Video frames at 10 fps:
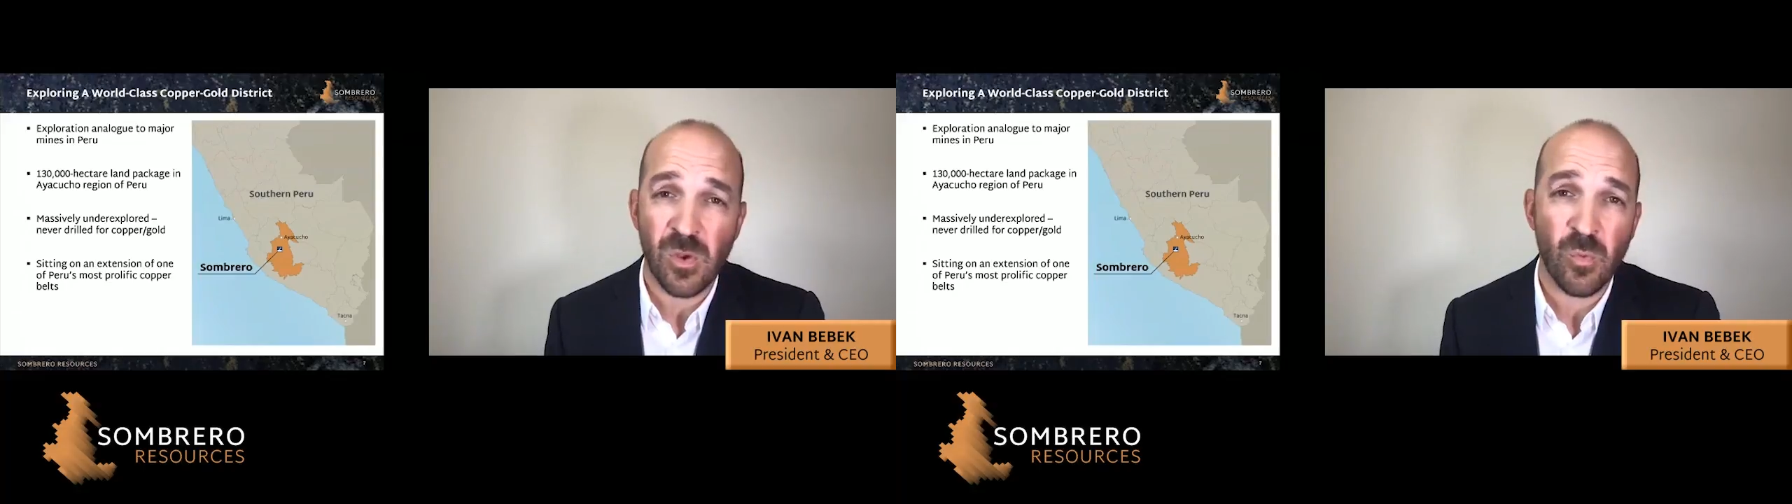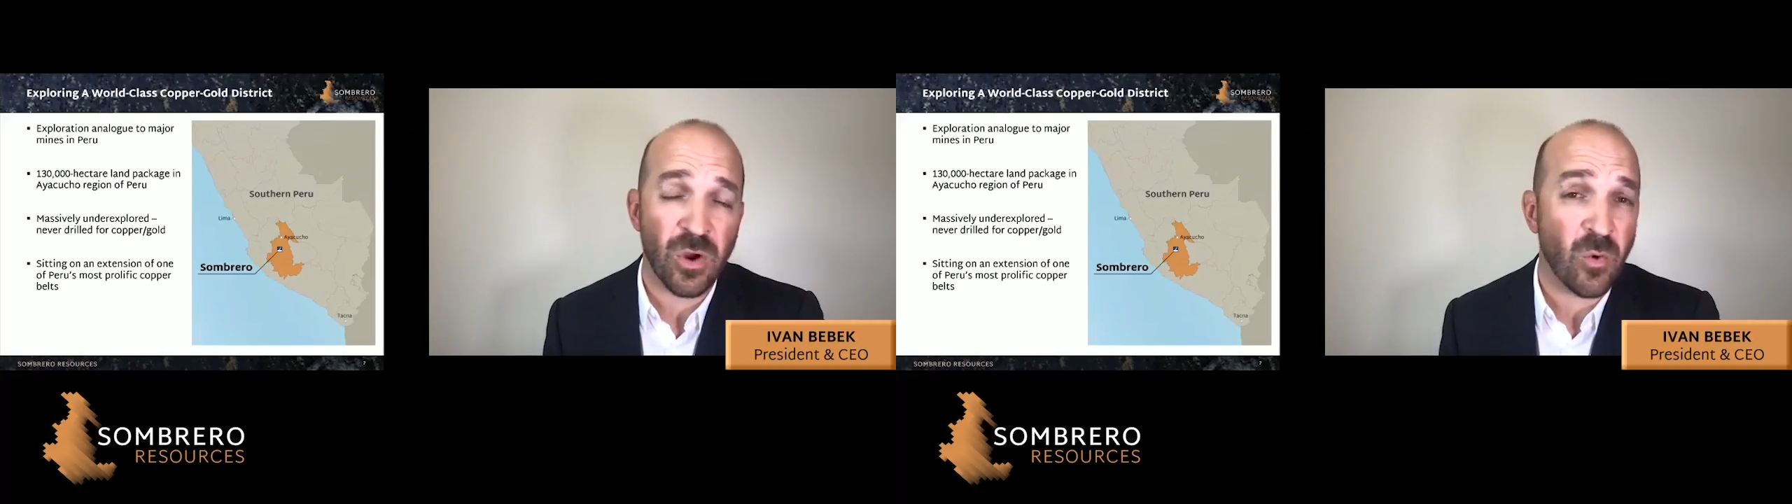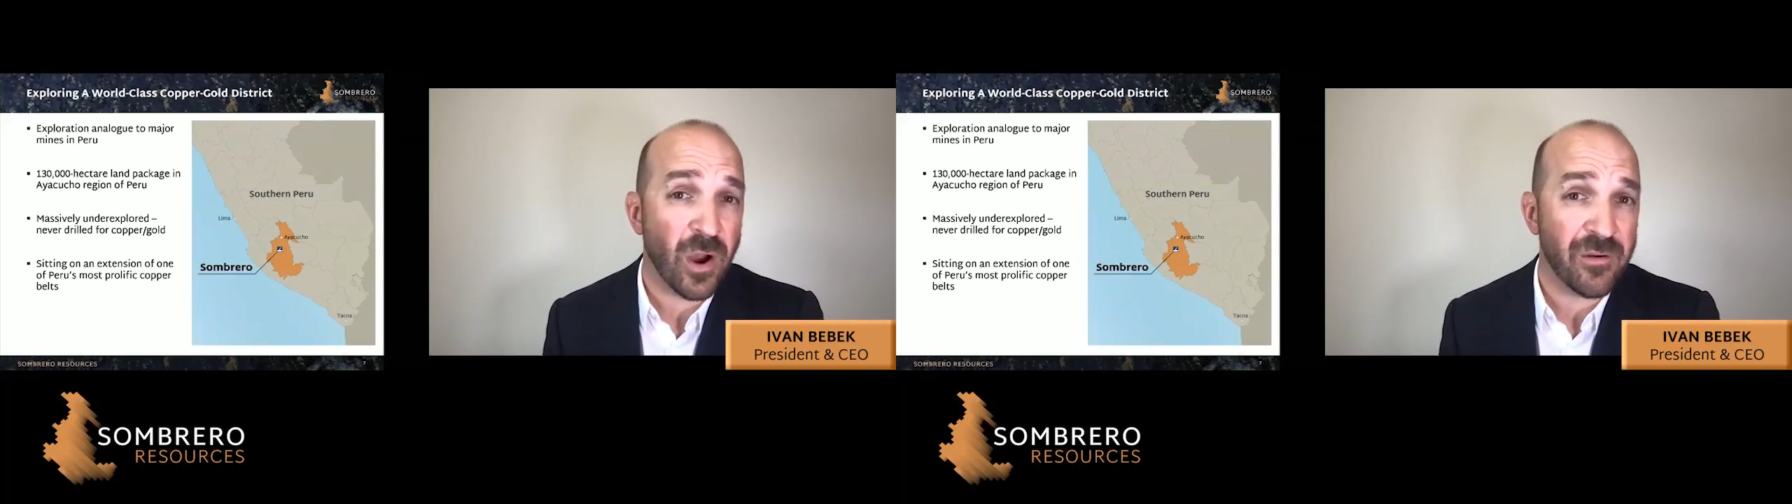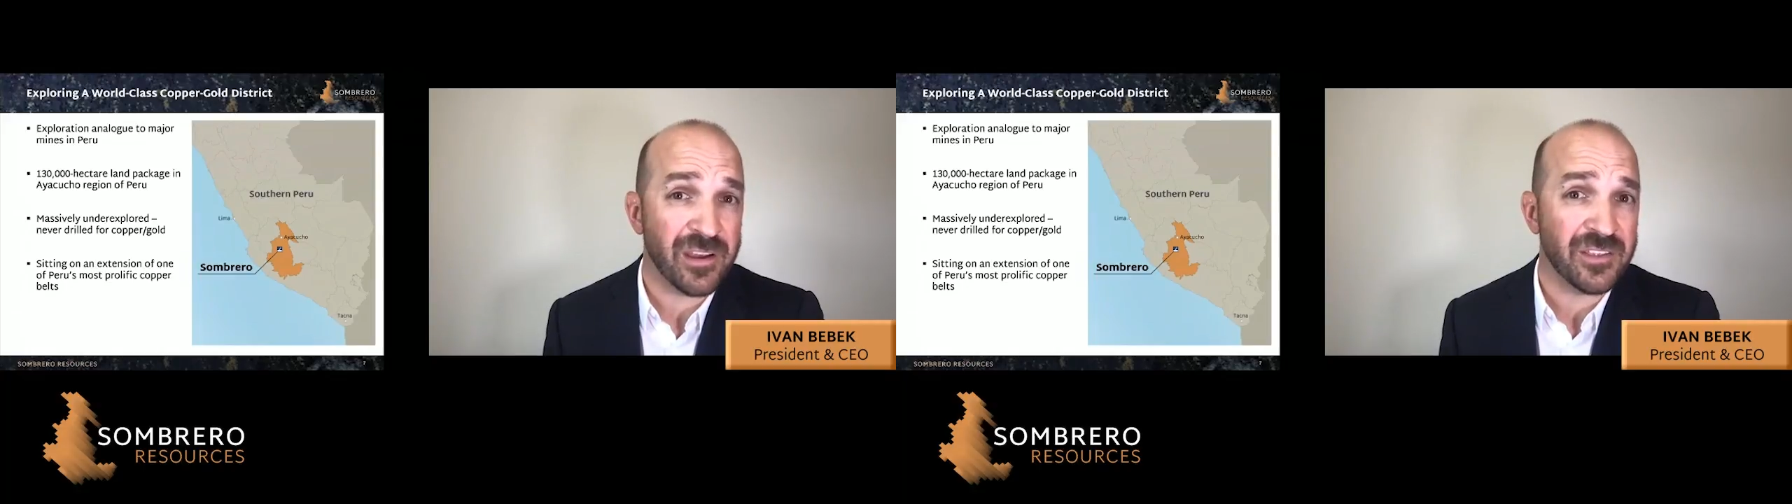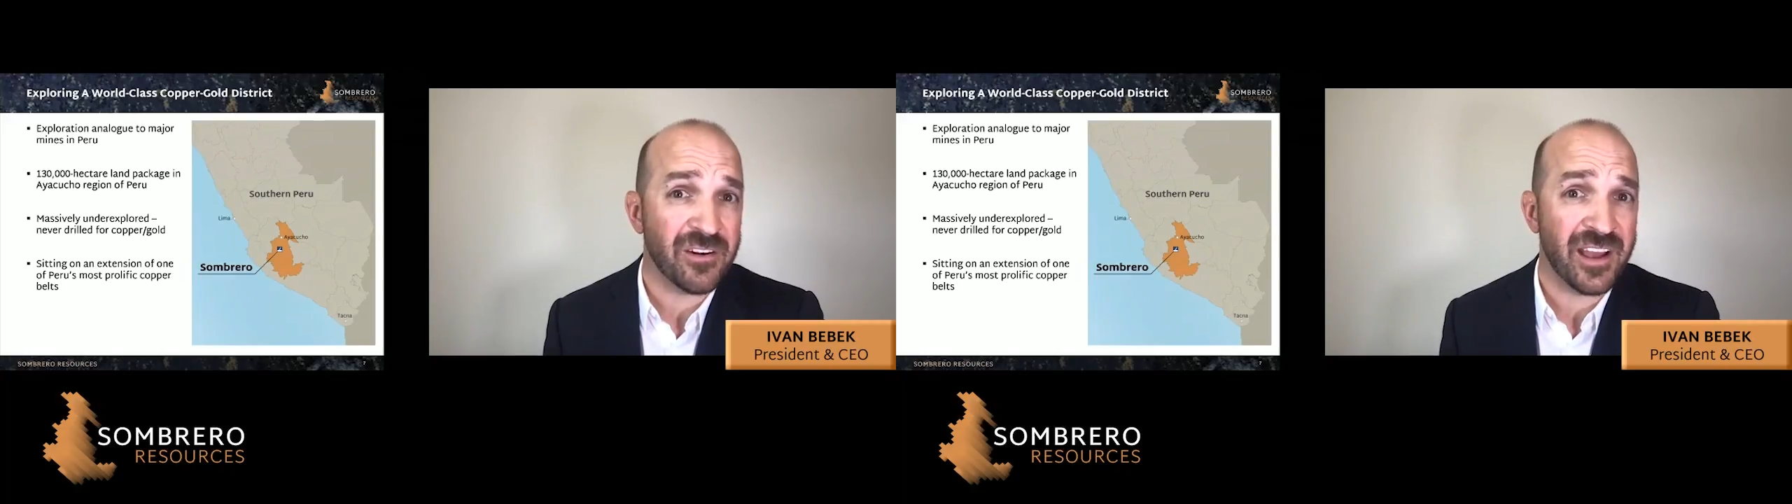We're acquiring
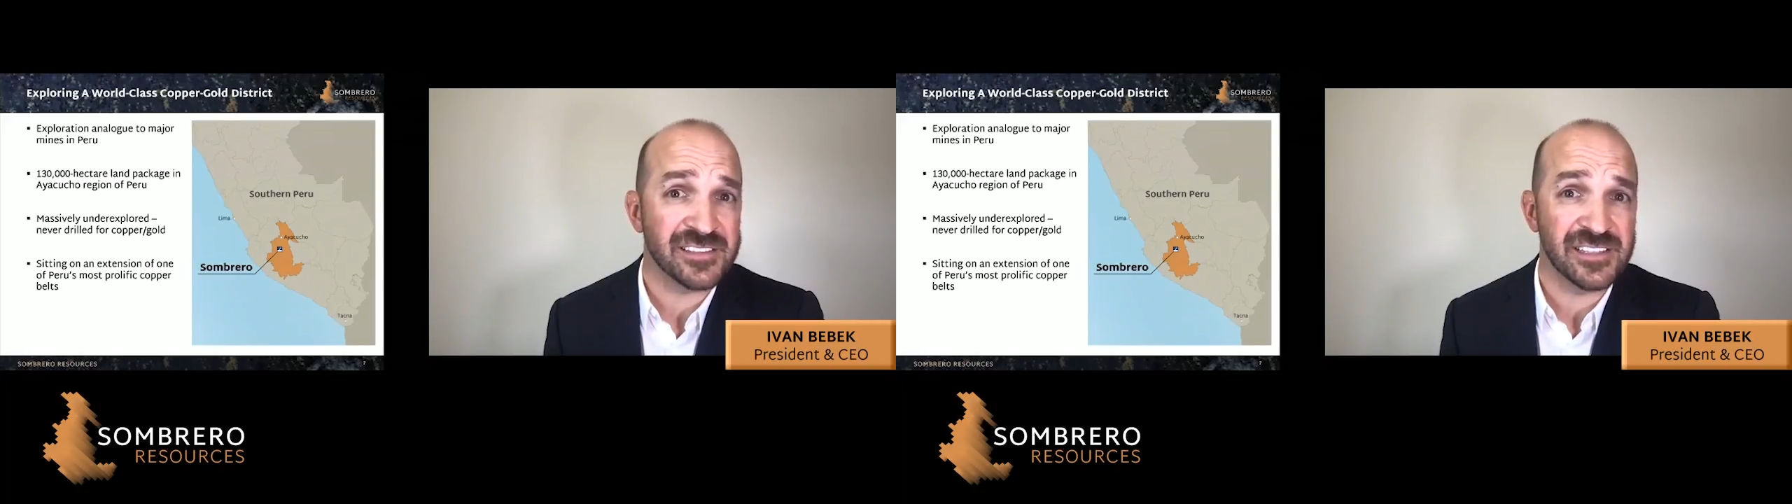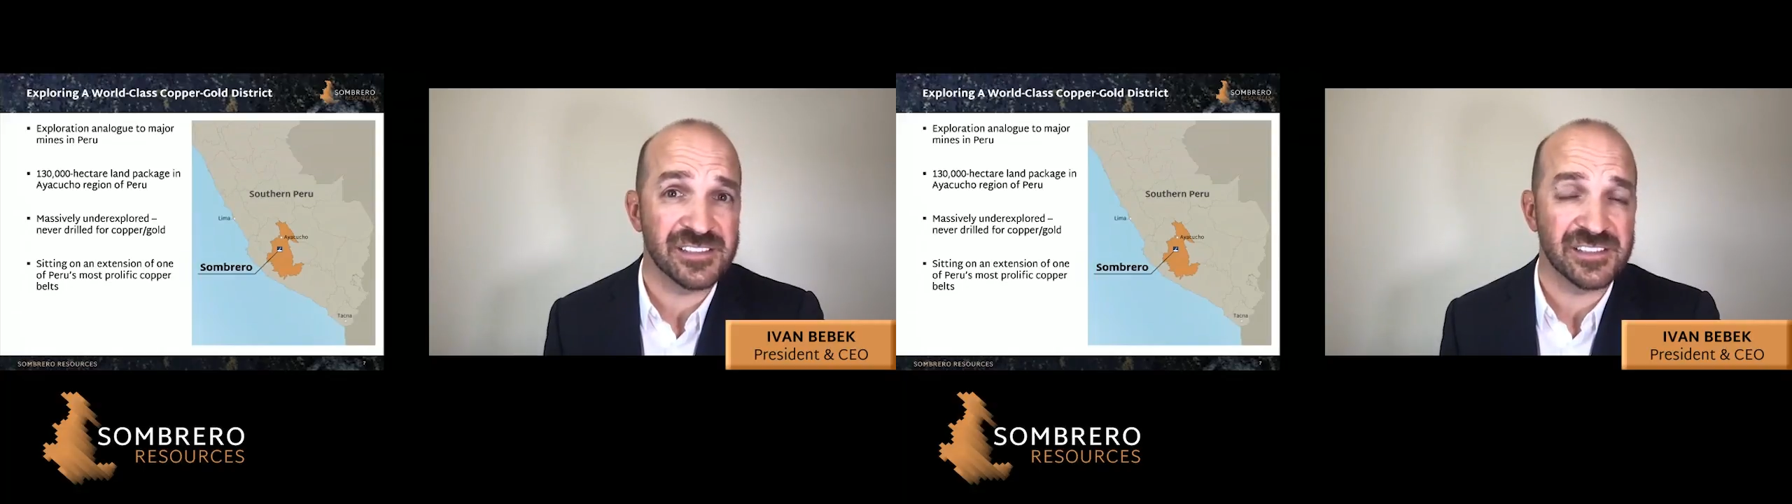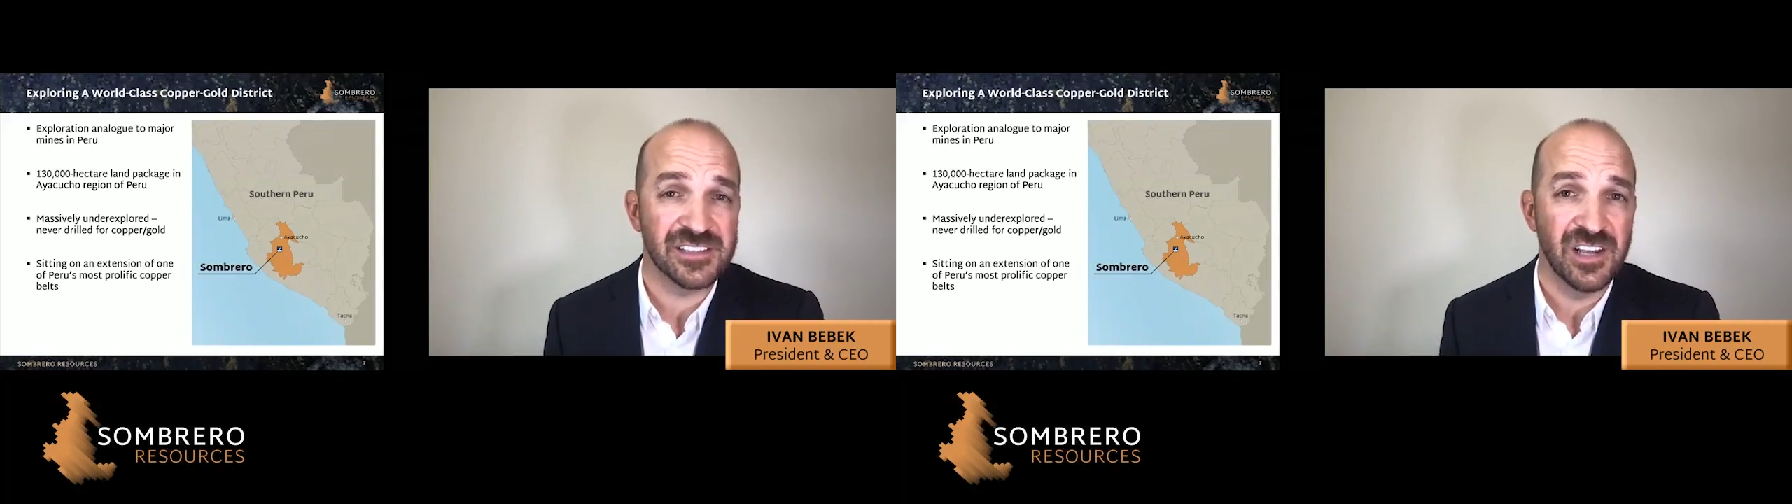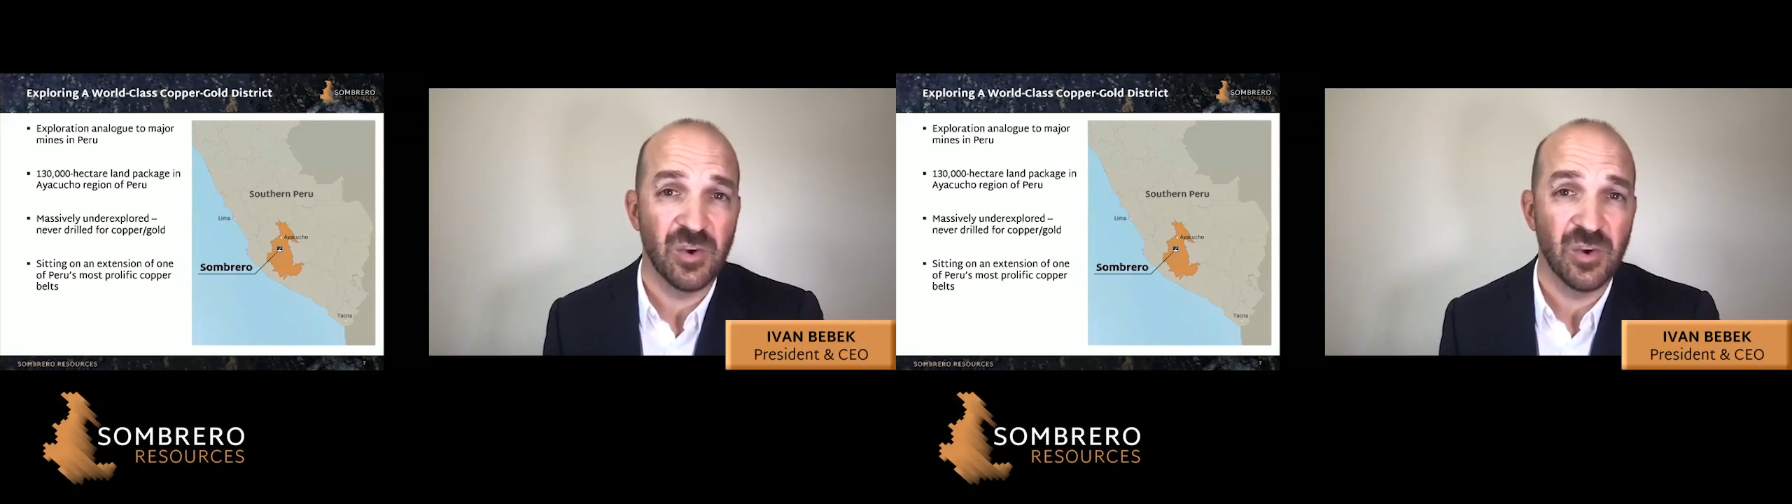other assets.